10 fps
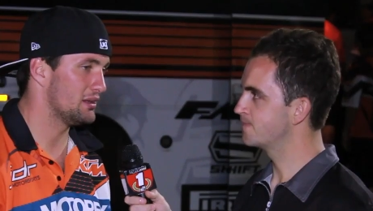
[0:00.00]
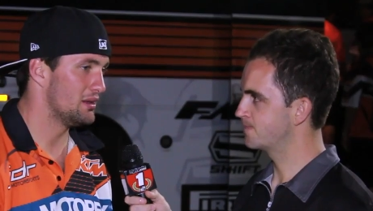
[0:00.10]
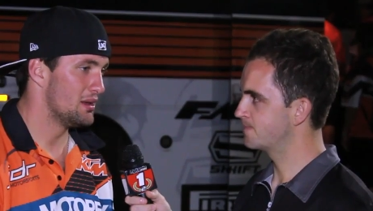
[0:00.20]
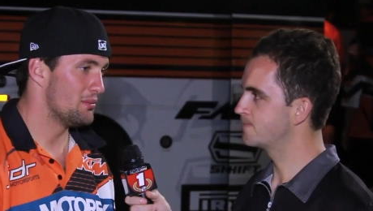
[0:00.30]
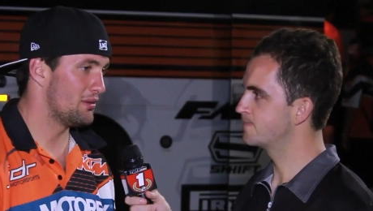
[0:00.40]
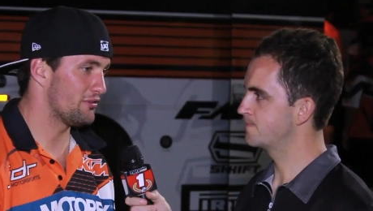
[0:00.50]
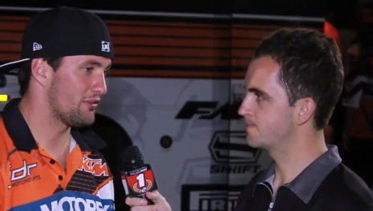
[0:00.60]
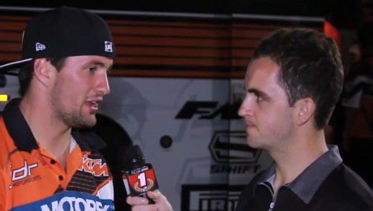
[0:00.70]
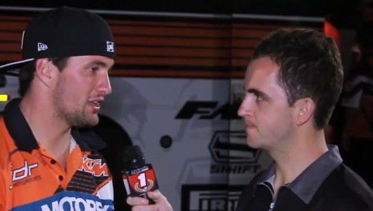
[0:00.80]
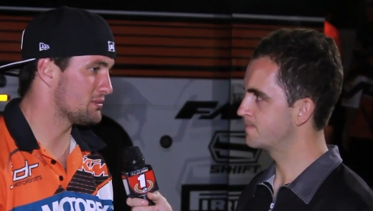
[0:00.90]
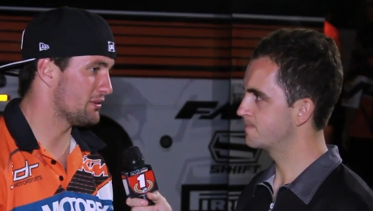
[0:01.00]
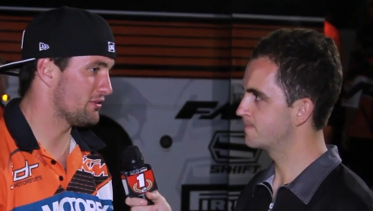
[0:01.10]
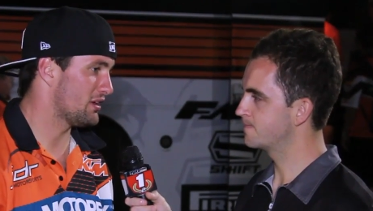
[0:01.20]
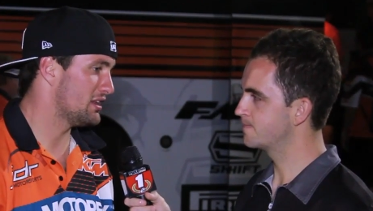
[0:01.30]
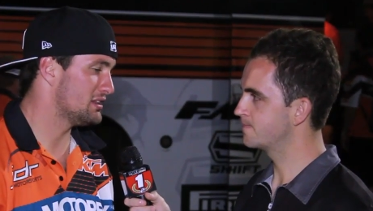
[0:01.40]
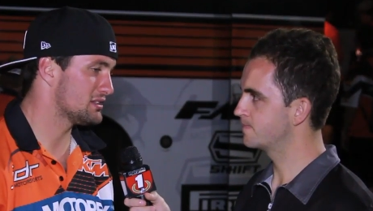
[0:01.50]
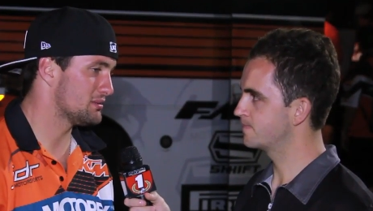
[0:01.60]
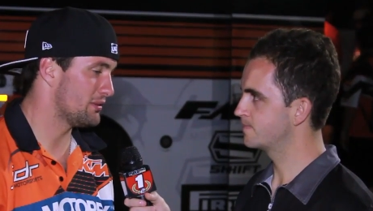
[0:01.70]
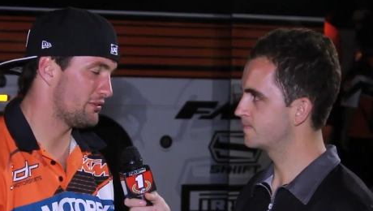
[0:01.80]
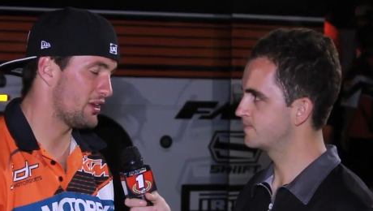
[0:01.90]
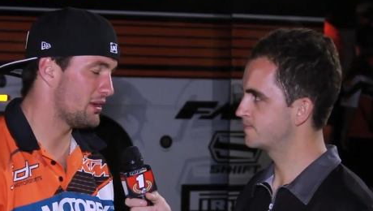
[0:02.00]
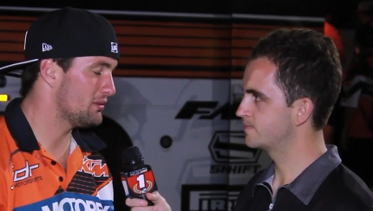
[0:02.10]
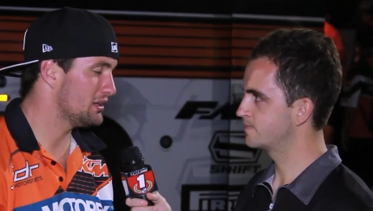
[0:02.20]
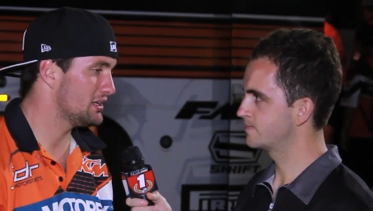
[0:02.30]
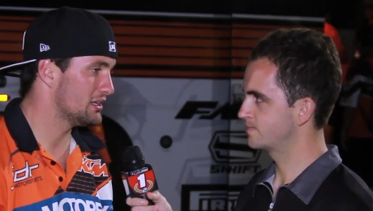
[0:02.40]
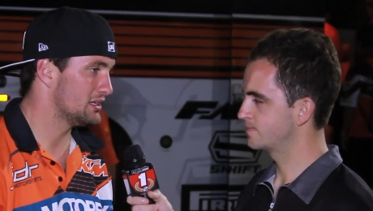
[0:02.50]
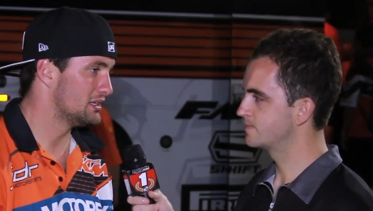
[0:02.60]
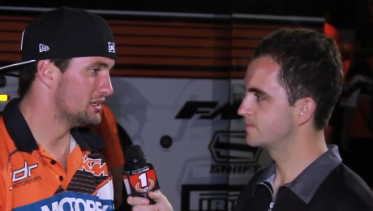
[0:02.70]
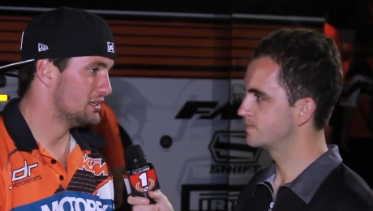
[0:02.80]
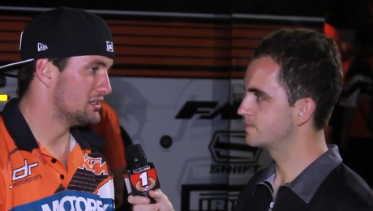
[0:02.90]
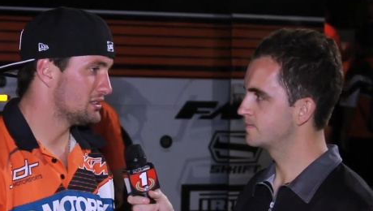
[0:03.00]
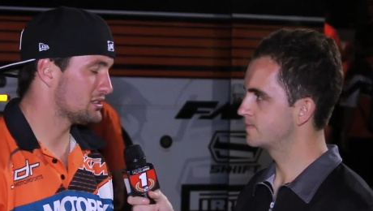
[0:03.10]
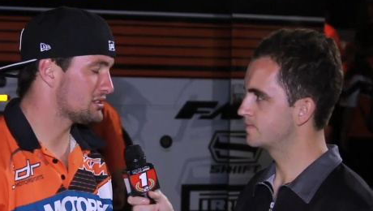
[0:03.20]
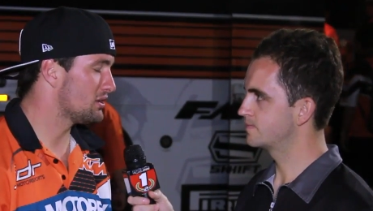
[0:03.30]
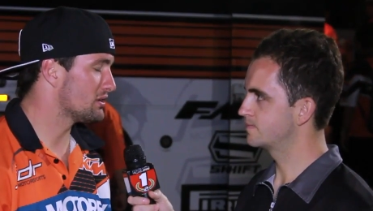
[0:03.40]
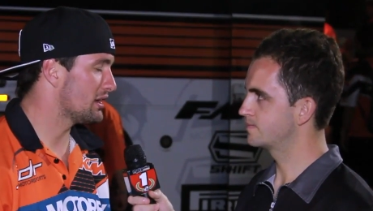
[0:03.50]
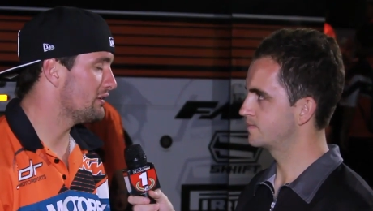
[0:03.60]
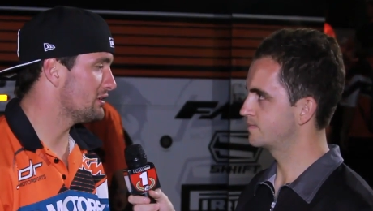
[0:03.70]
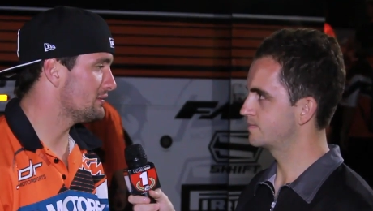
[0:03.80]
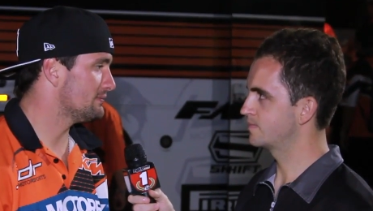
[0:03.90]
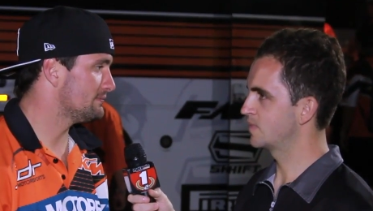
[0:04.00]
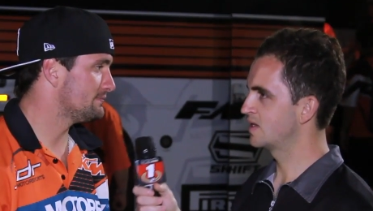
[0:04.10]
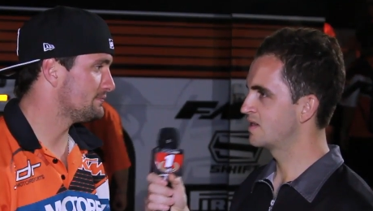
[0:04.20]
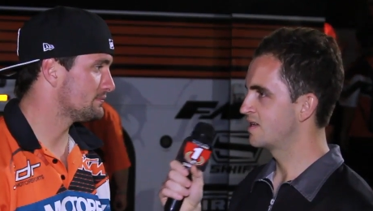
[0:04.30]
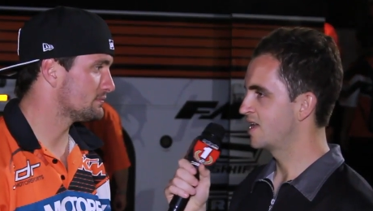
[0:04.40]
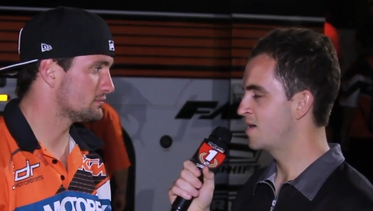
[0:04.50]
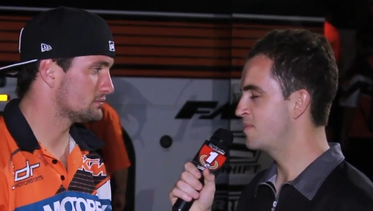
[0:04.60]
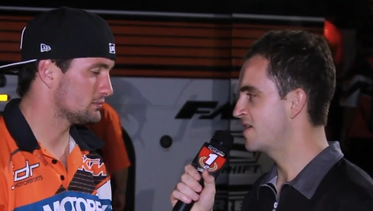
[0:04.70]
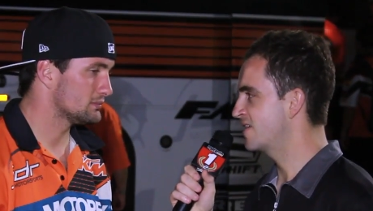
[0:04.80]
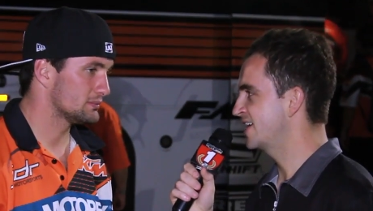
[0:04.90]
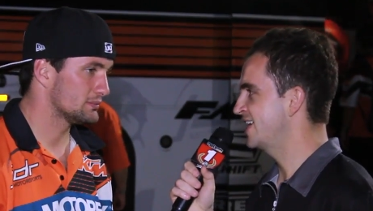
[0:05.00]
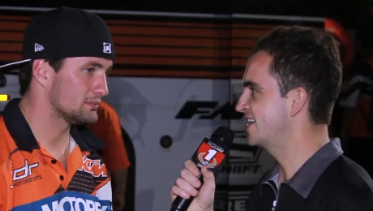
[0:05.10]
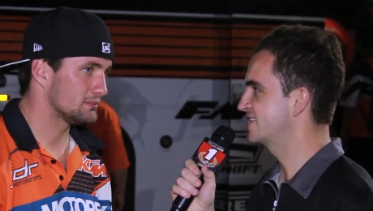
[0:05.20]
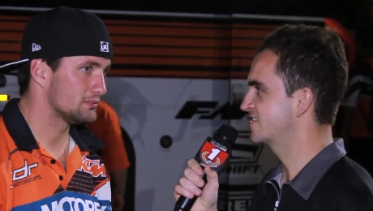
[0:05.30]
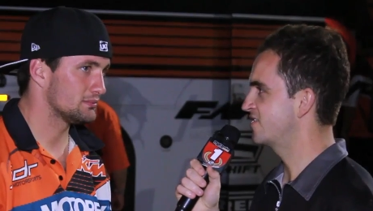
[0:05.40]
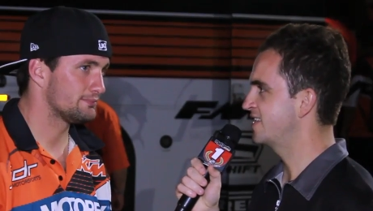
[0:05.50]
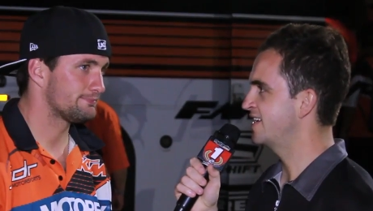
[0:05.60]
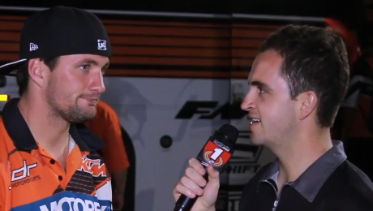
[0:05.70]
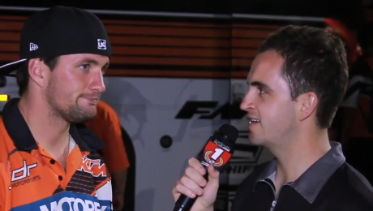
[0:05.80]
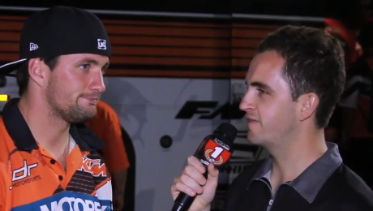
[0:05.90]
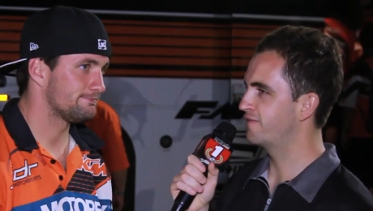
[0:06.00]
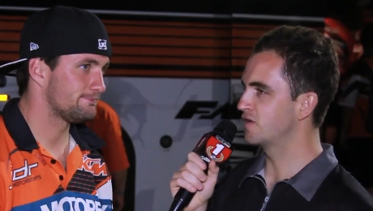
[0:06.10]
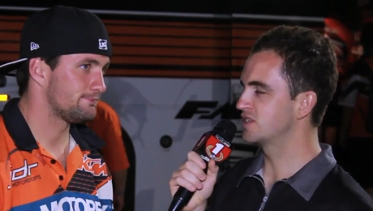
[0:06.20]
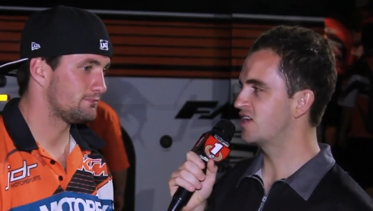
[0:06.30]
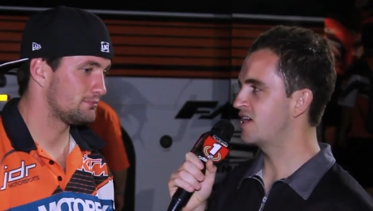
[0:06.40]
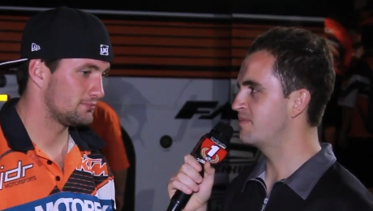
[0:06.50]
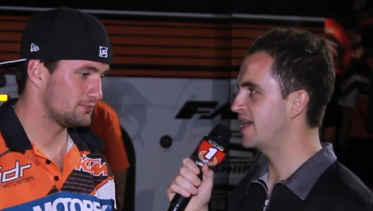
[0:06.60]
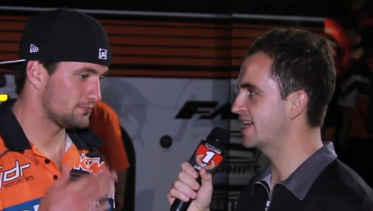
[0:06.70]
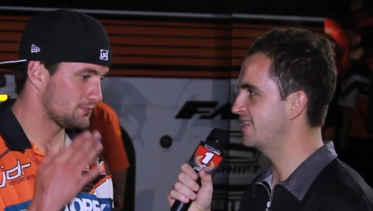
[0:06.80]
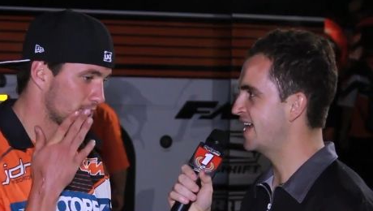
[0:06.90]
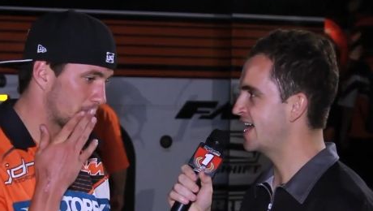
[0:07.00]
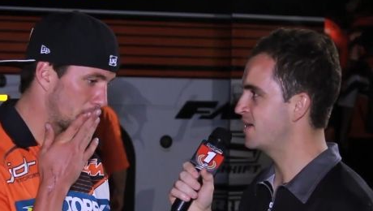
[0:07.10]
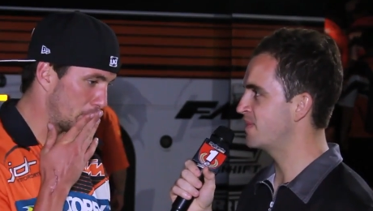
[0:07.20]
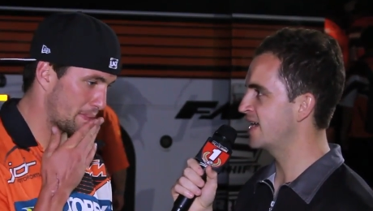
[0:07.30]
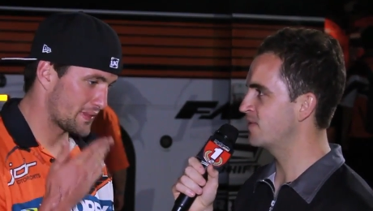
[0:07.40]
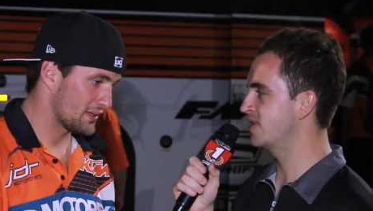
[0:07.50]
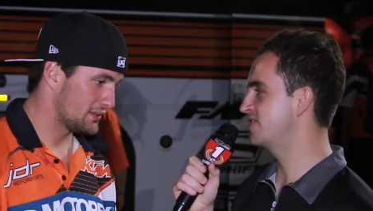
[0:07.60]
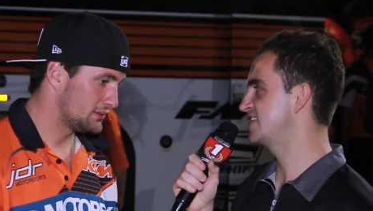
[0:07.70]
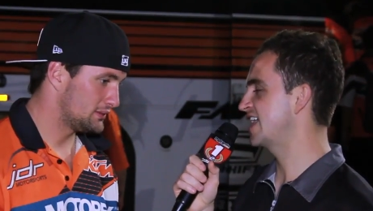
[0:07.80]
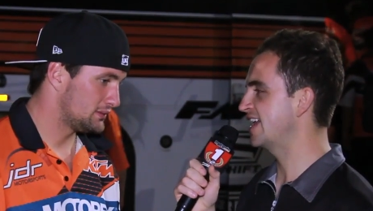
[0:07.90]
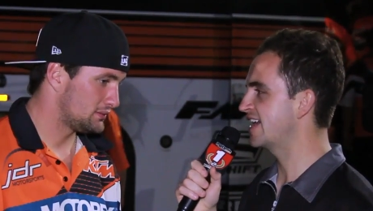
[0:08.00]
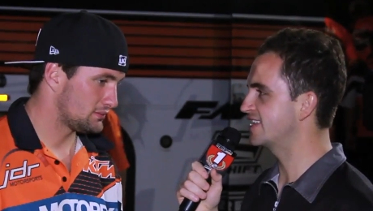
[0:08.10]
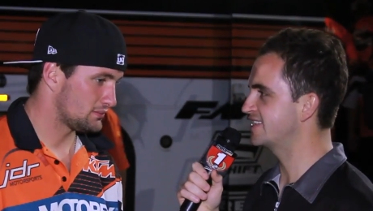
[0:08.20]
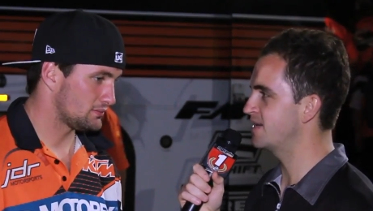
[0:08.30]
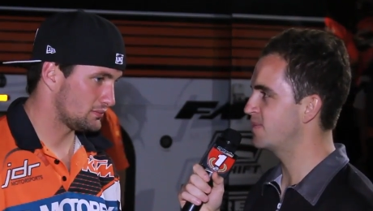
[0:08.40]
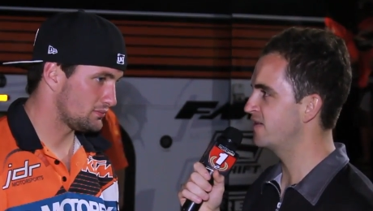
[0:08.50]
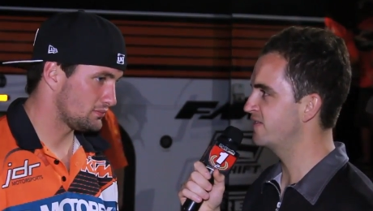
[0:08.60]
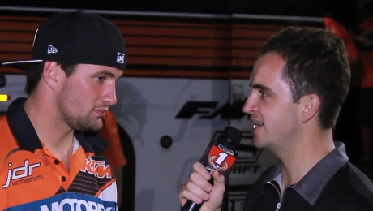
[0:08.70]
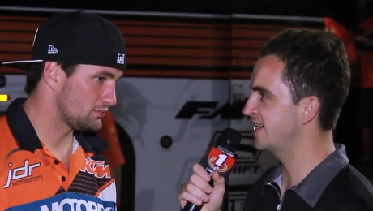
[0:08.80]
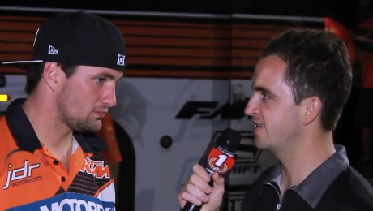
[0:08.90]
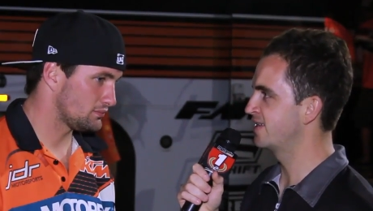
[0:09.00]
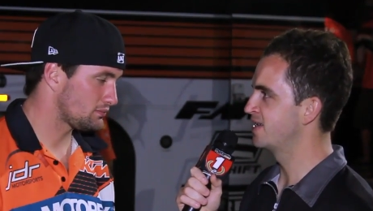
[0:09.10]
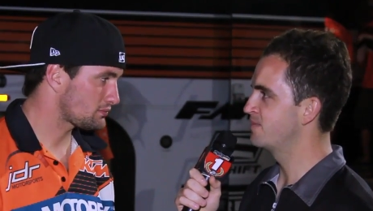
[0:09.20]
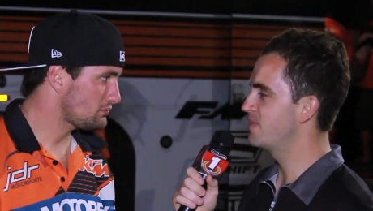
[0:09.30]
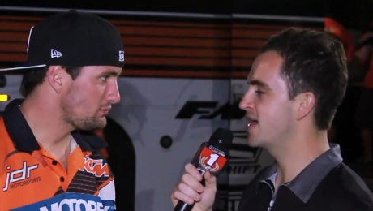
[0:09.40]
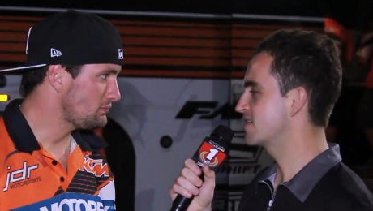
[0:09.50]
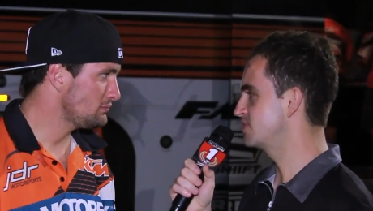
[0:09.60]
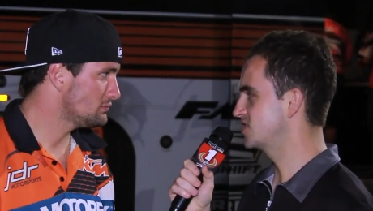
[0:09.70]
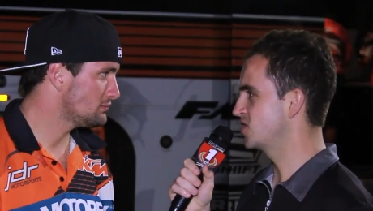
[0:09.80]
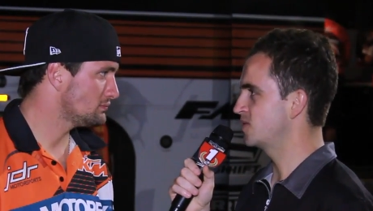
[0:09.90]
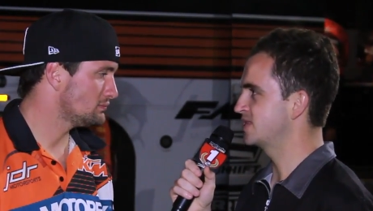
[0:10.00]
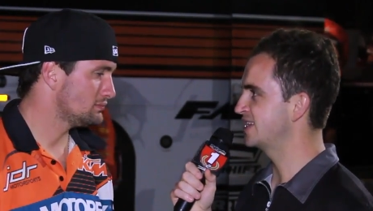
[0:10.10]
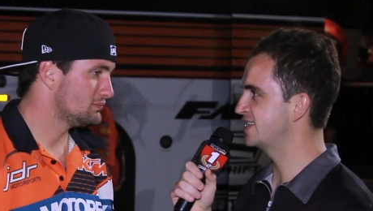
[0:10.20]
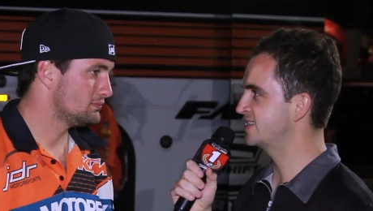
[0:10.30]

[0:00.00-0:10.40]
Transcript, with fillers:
Speaker 1: and my fans, my friends, my family, and just stoked to have it.
Speaker 2: America Next got the uh, full time back in the AMA with JDR team over there. Malcolm Stewart was here